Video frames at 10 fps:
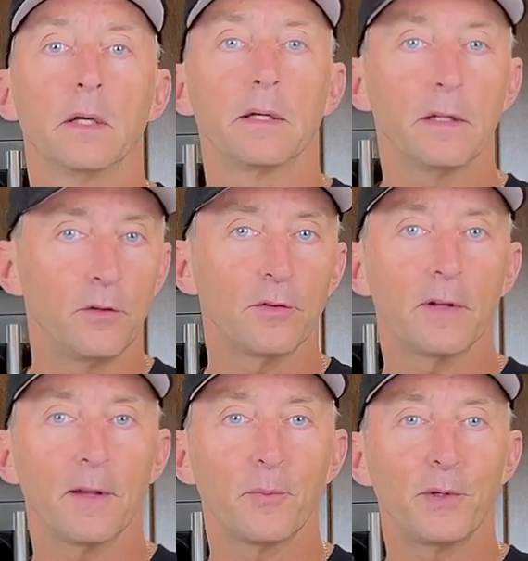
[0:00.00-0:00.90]
Get to use
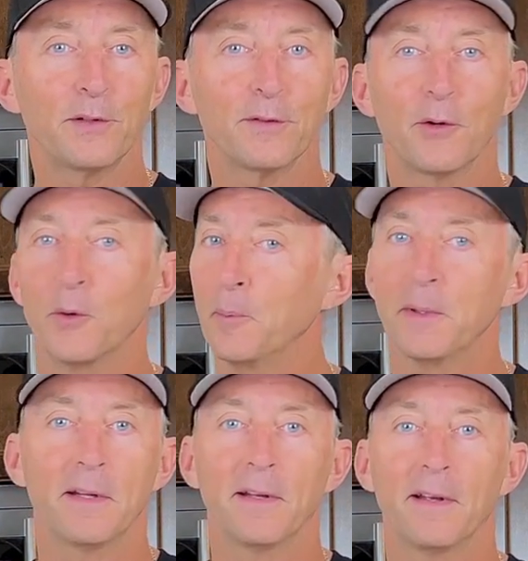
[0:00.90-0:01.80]
another piece of
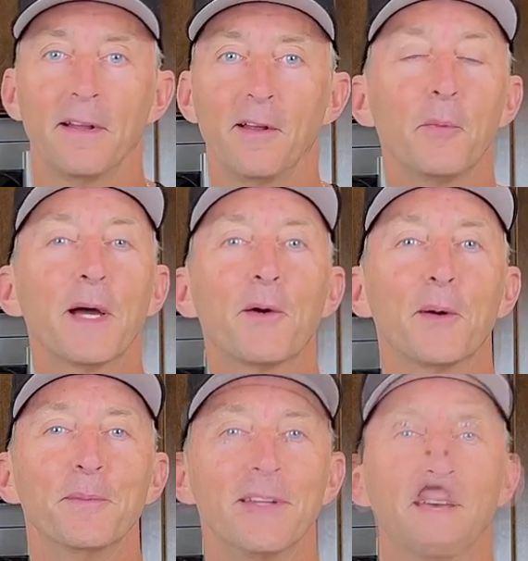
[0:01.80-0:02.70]
equipment. I love my
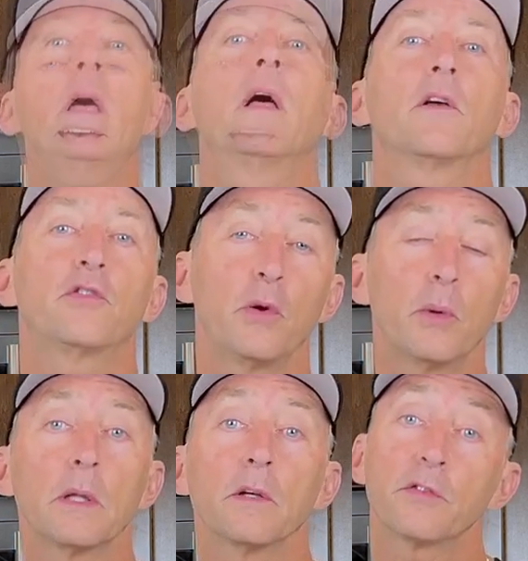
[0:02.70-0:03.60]
equipment. I'll show you
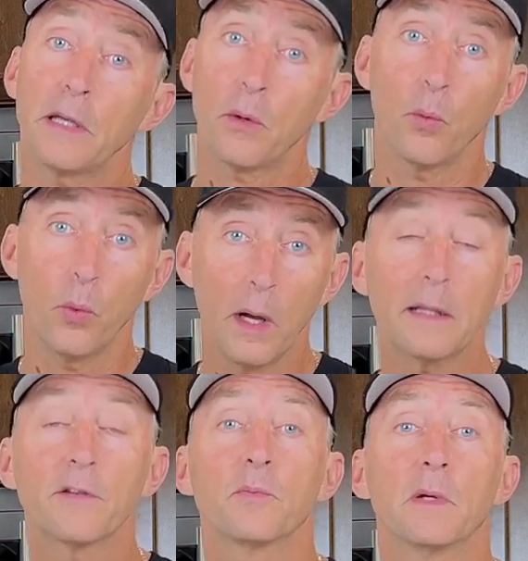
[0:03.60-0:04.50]
what it looks like while
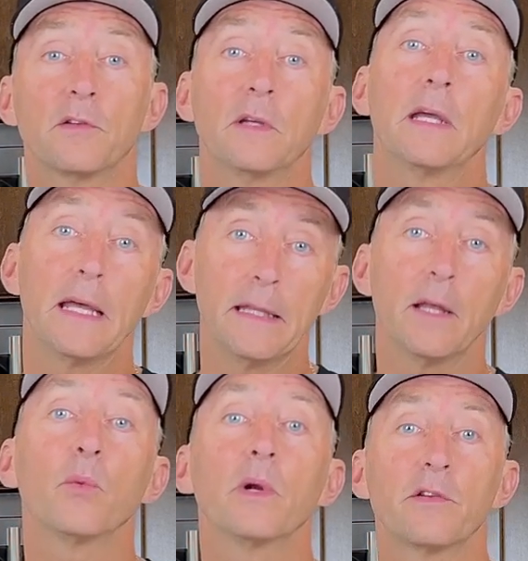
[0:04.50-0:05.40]
it's mixing and
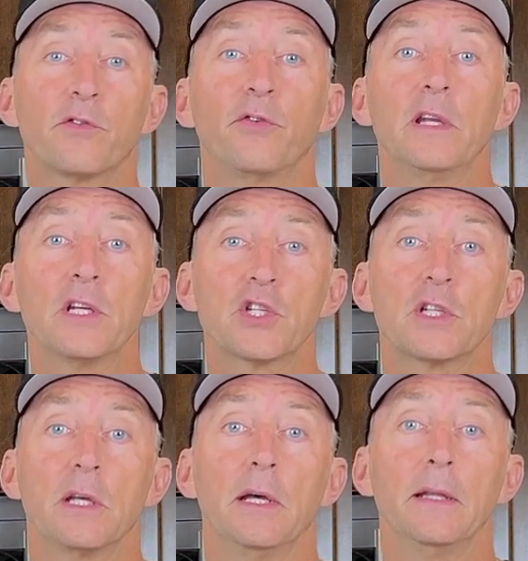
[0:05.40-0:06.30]
then when it's
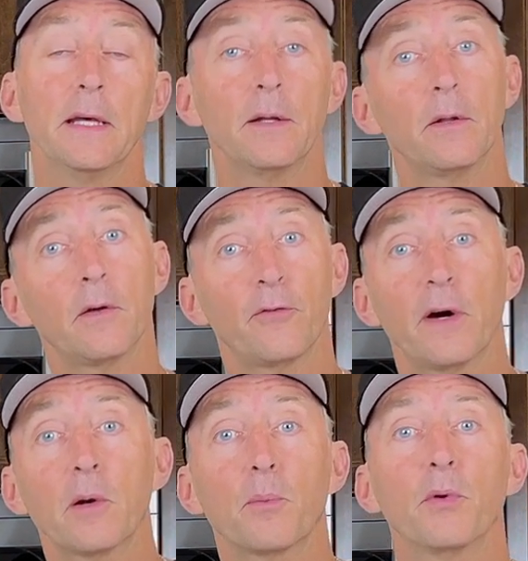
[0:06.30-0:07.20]
finished and then the
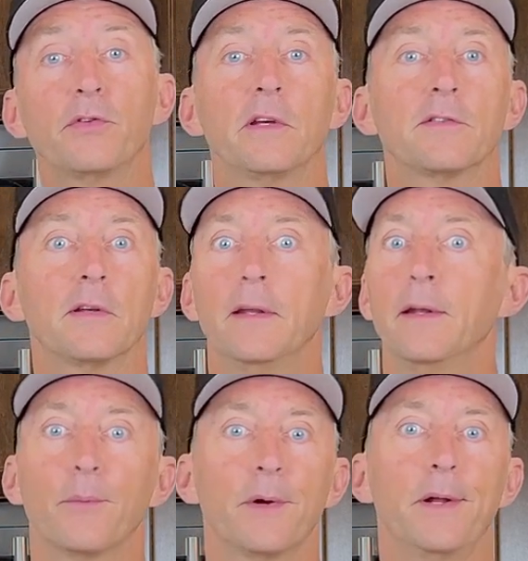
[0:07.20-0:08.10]
final process and
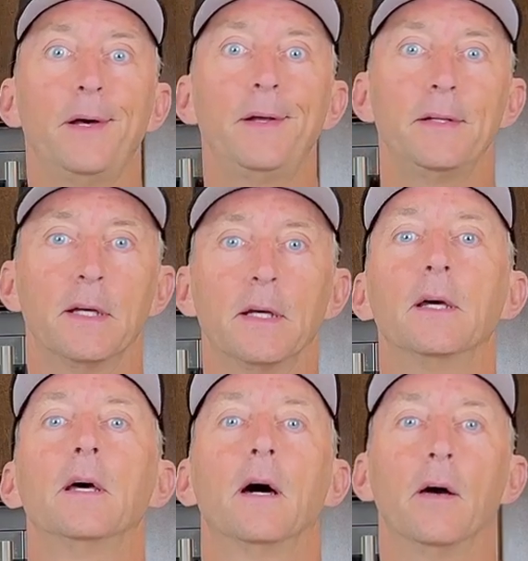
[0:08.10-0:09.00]
then we're done.
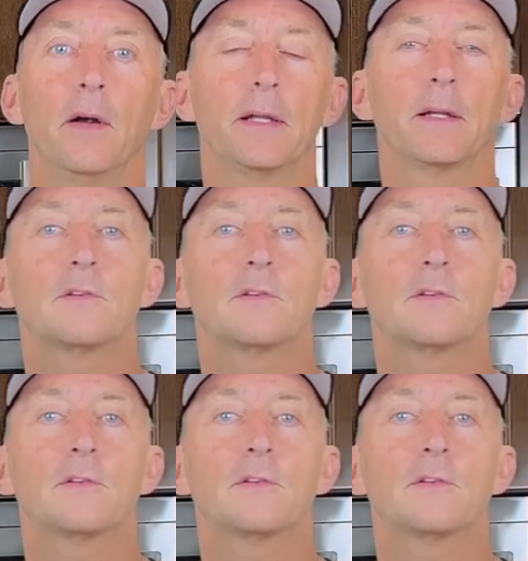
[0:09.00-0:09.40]
All right, let's